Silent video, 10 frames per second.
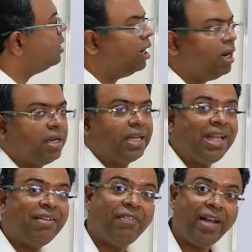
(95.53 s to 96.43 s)
is a
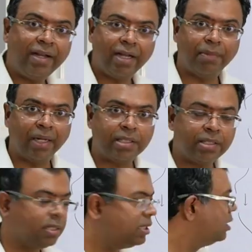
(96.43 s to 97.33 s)
deflated
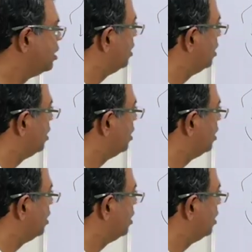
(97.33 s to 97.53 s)
breast.